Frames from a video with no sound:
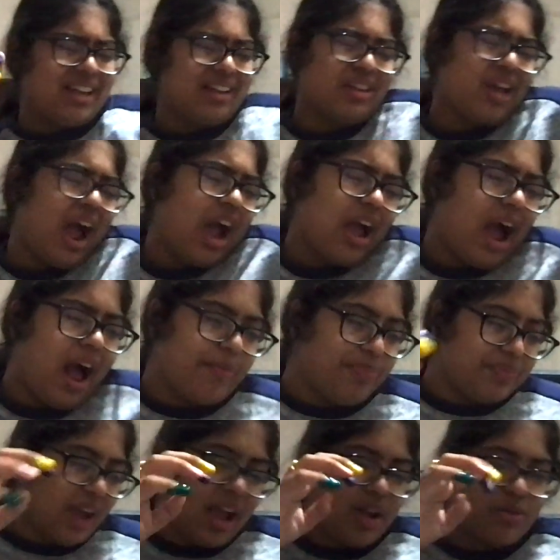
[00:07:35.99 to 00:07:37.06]

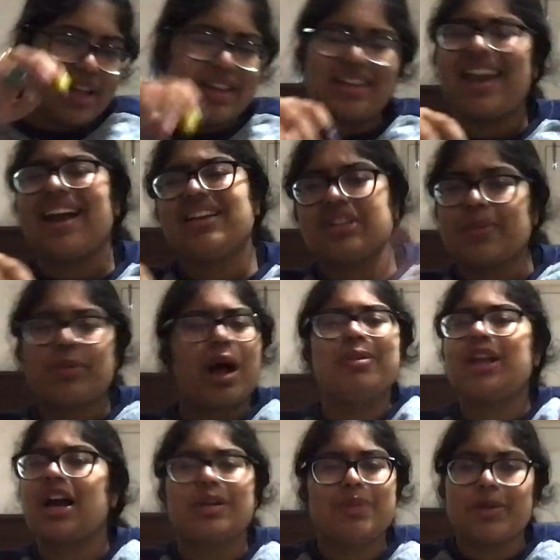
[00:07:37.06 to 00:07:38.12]
it's not probably
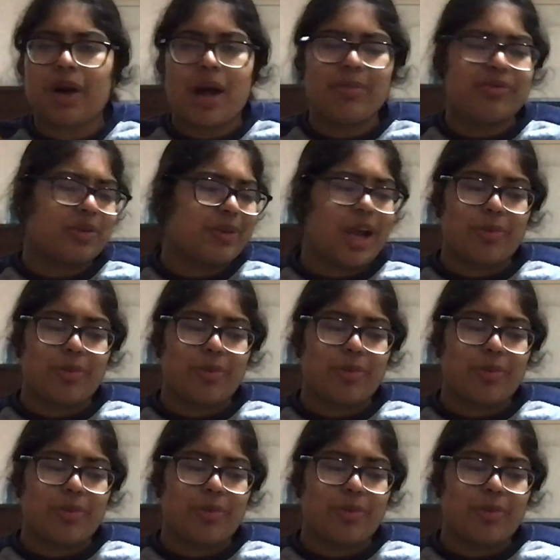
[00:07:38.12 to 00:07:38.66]
not going to be a problem for me.